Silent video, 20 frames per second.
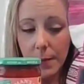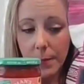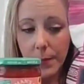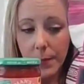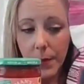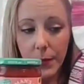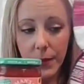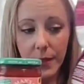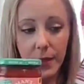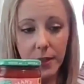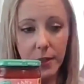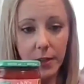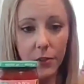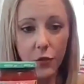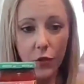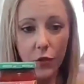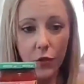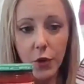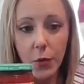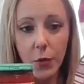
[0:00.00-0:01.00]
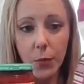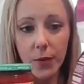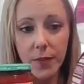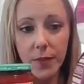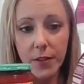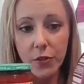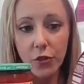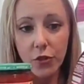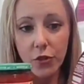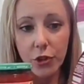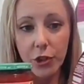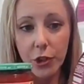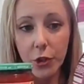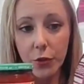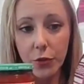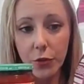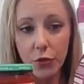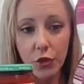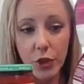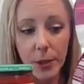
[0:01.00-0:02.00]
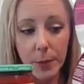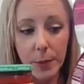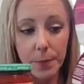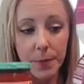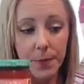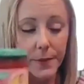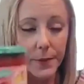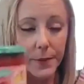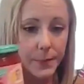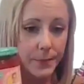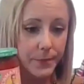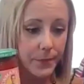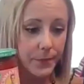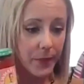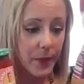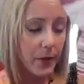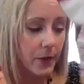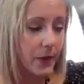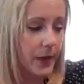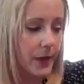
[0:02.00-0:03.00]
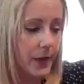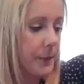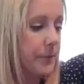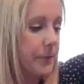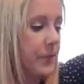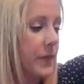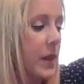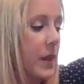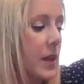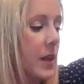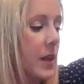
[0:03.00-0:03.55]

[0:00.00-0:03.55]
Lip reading: combo here to go with these churro chips. All right.